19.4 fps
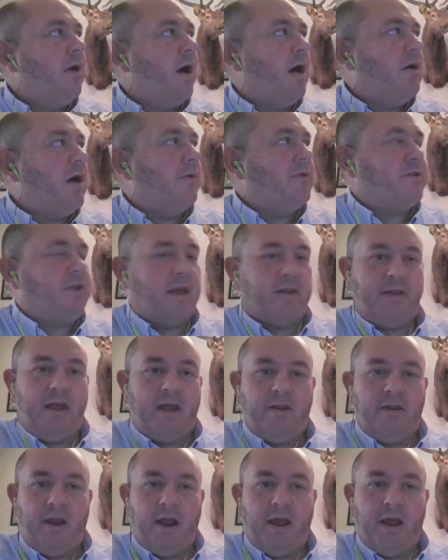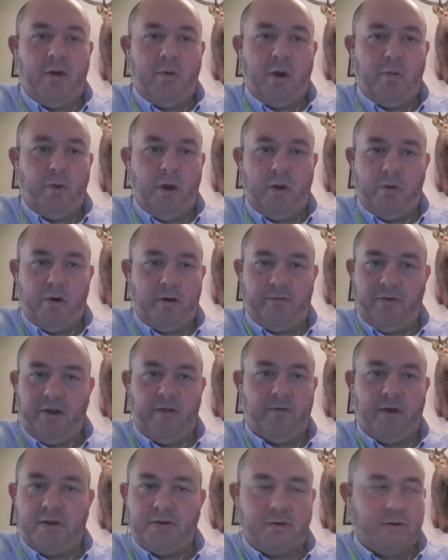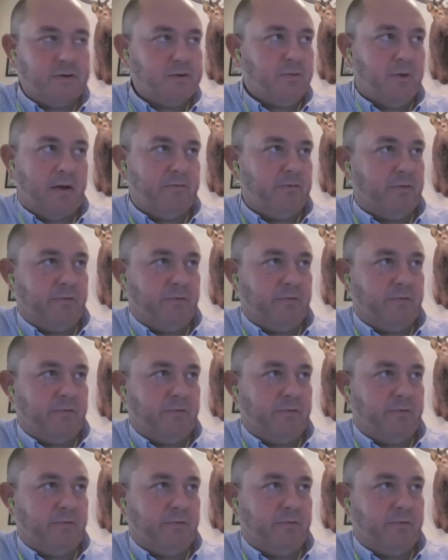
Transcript: Obviously, at the end of the day, we work for the investors.